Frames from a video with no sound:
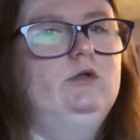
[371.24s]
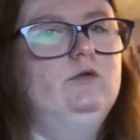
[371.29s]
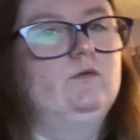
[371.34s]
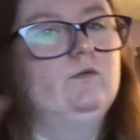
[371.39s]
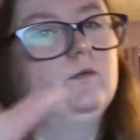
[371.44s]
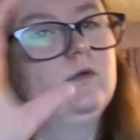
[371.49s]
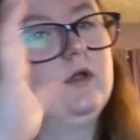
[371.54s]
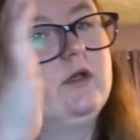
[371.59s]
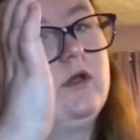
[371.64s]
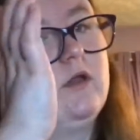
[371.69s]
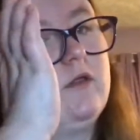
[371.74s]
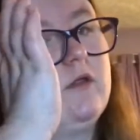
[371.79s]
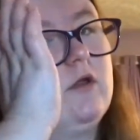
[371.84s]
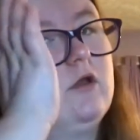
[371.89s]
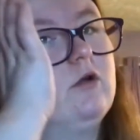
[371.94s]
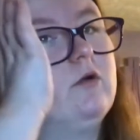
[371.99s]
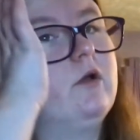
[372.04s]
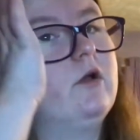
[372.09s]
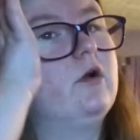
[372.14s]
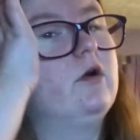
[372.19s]
there's really
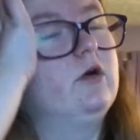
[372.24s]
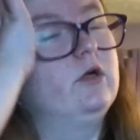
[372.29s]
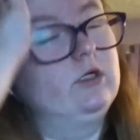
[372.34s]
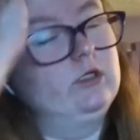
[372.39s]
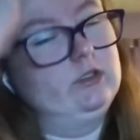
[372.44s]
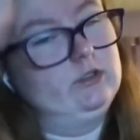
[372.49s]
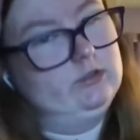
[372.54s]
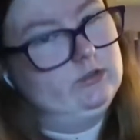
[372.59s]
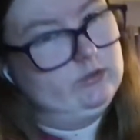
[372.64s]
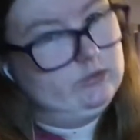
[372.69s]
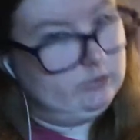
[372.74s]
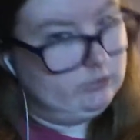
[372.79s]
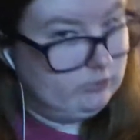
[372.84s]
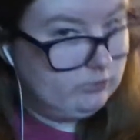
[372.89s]
nothing going on.